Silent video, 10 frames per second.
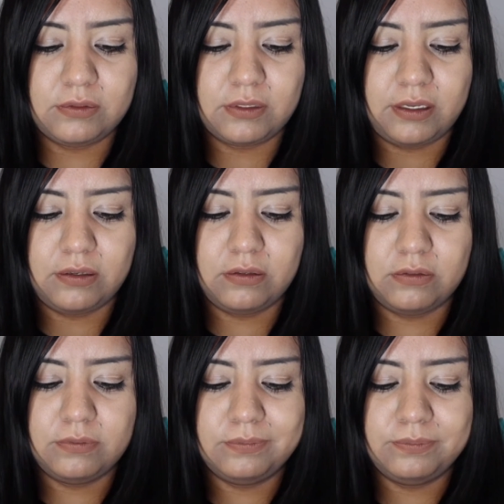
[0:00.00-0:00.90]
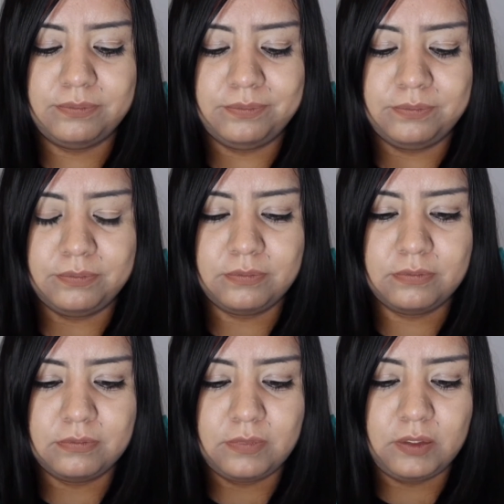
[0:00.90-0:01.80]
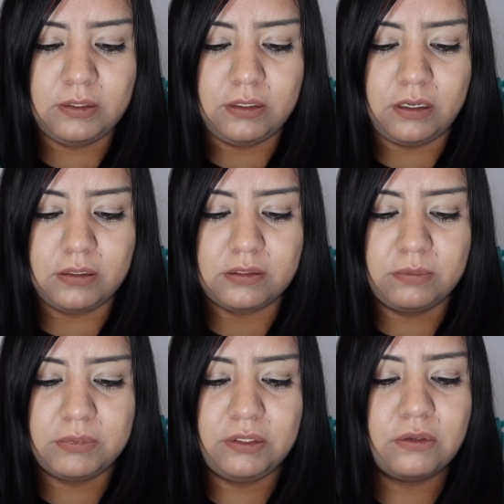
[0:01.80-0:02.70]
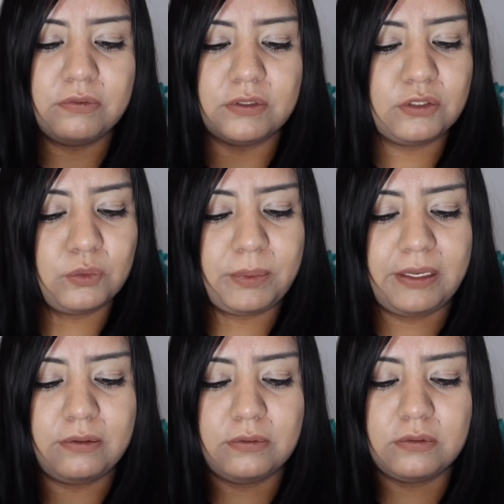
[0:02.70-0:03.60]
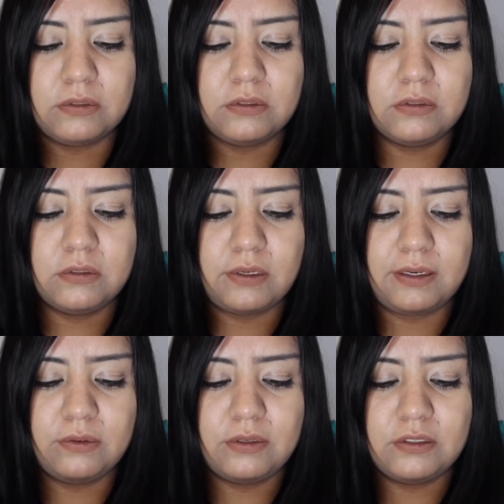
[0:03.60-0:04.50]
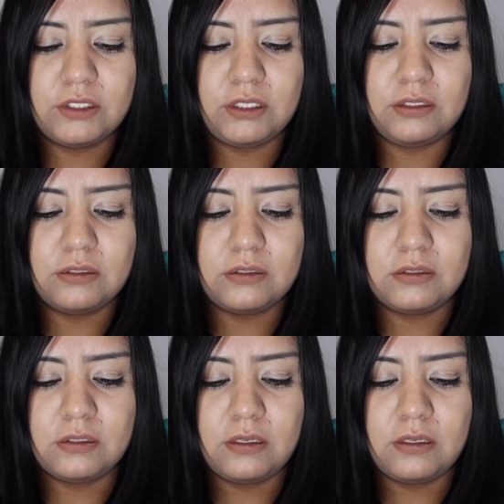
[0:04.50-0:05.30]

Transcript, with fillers: sell uh, something over two pounds I know the jeans